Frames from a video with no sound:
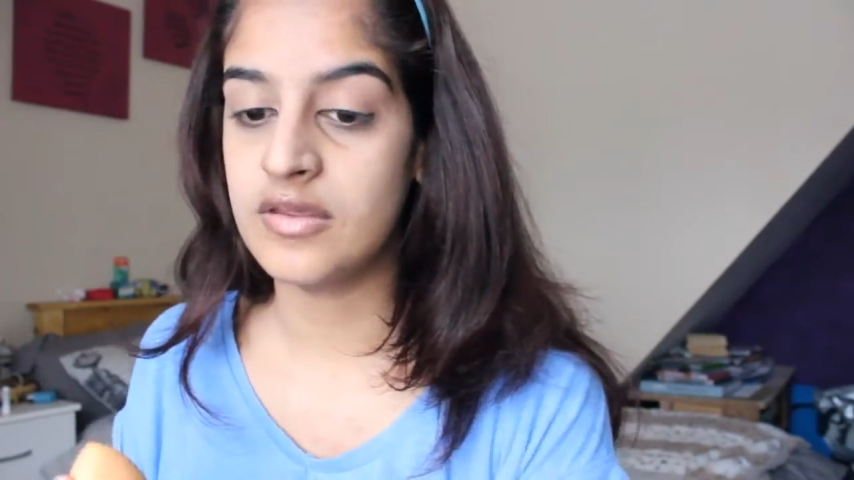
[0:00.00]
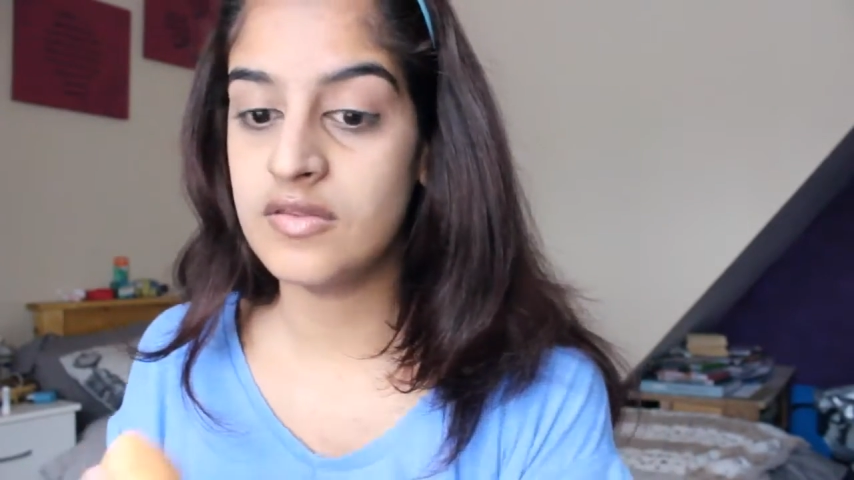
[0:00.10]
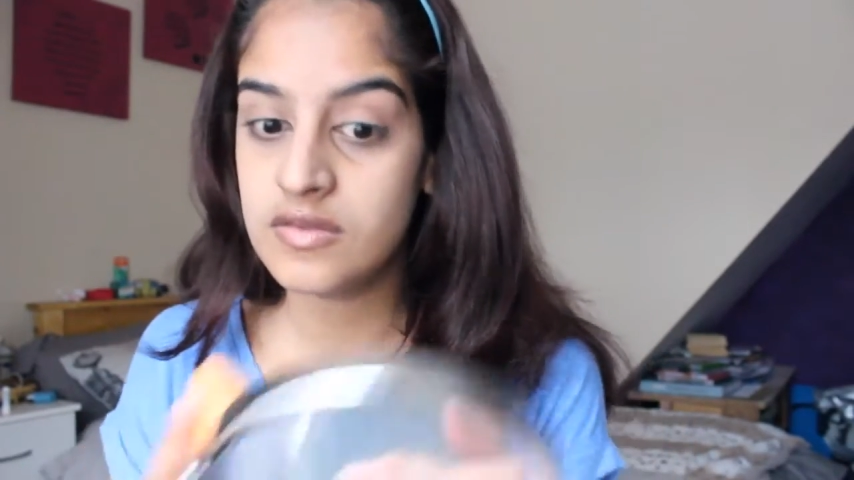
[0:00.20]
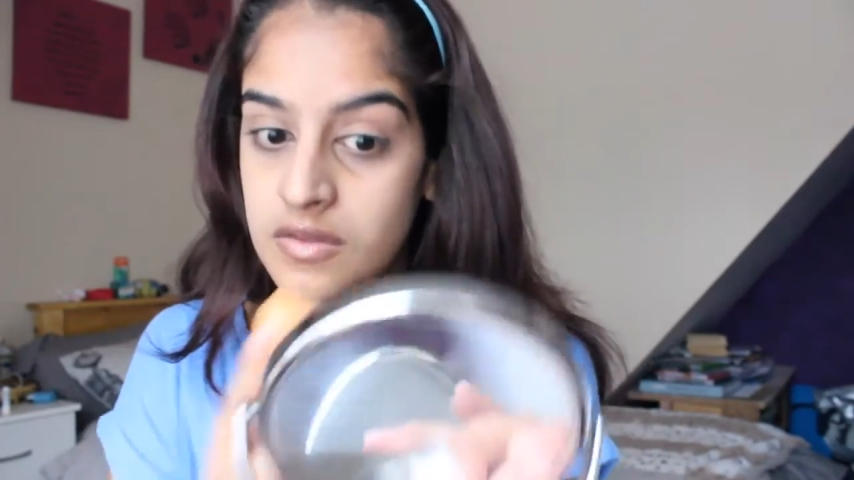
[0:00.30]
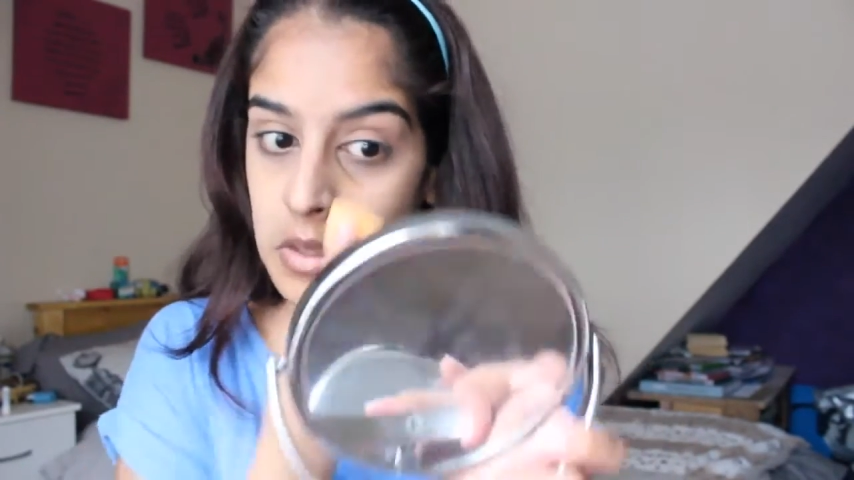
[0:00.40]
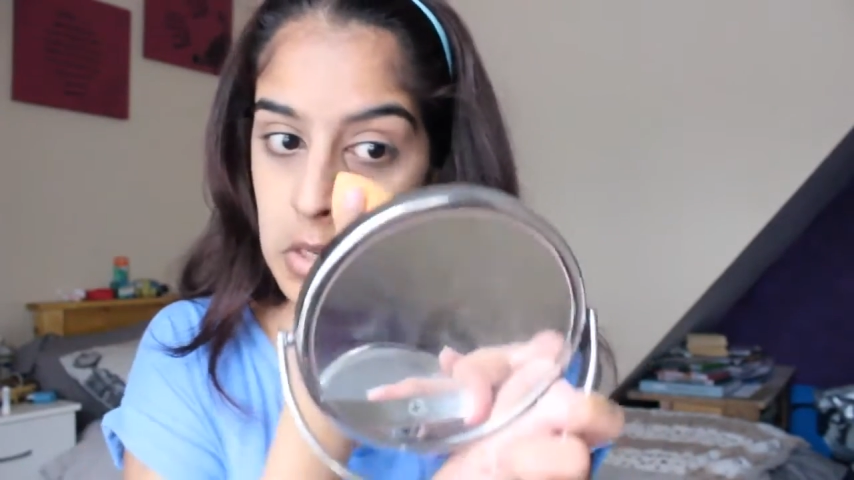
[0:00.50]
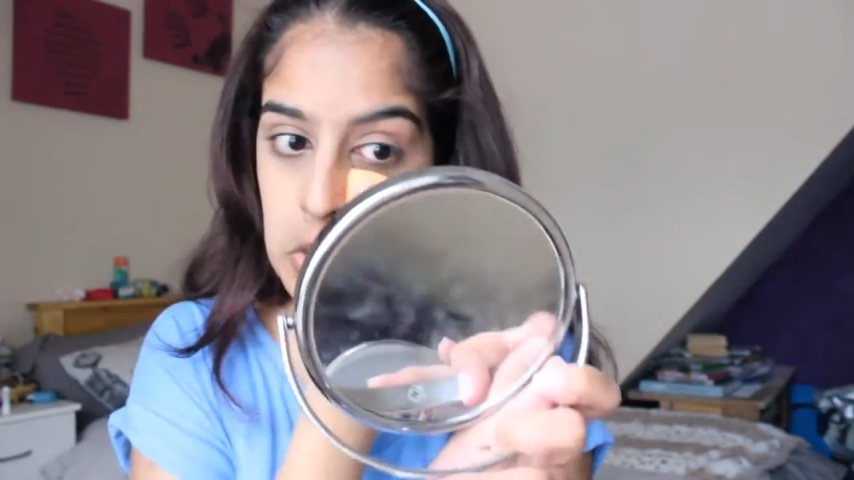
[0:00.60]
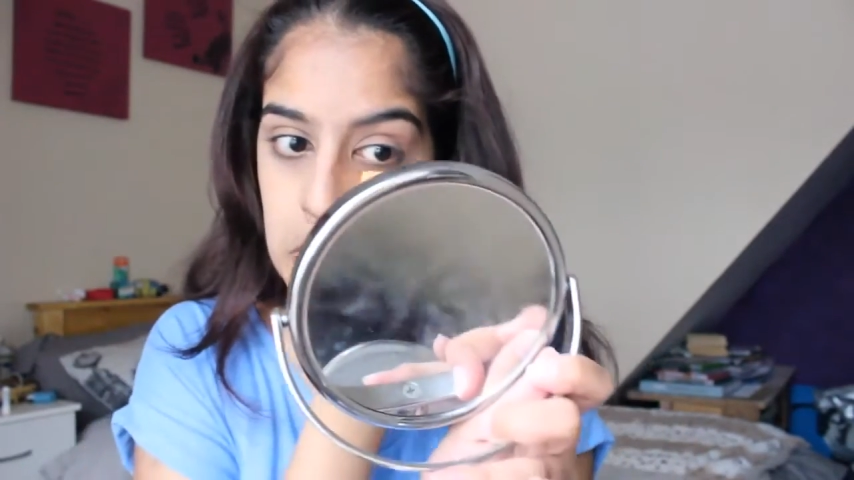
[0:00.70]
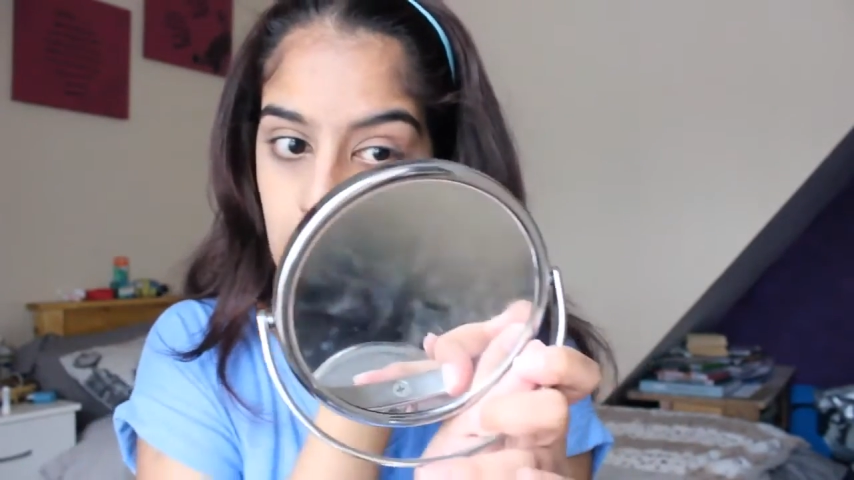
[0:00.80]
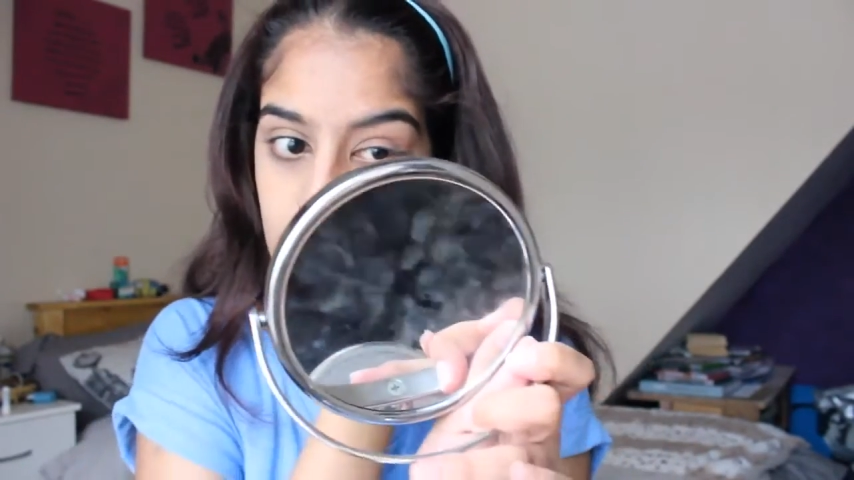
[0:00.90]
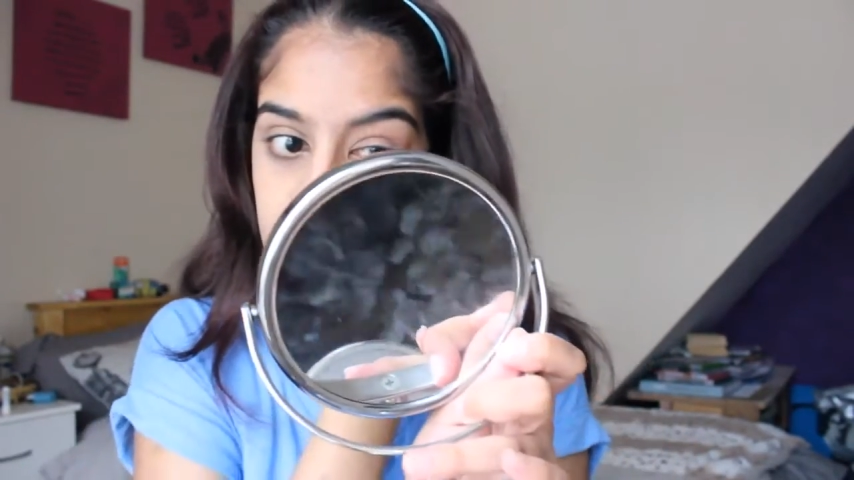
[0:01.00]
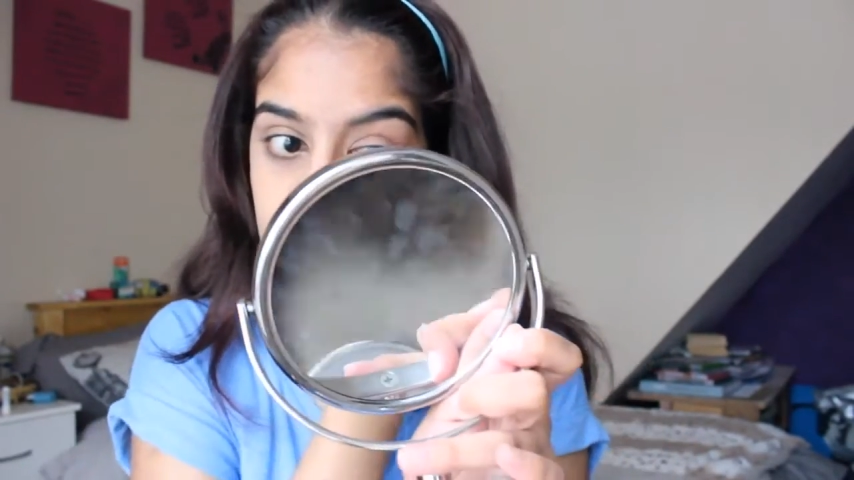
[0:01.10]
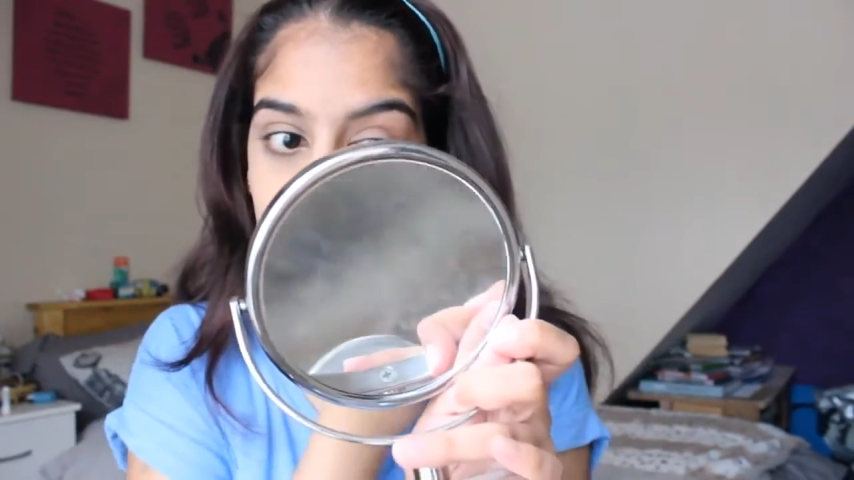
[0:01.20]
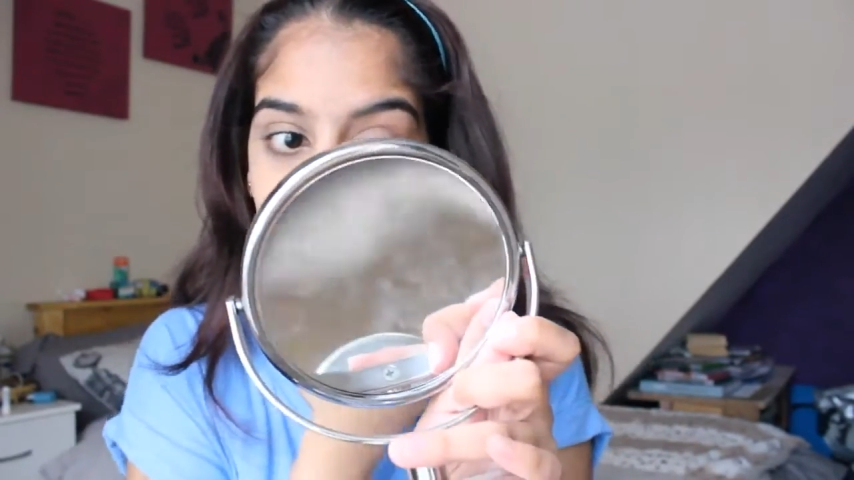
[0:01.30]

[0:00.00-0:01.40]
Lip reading: it's nicer.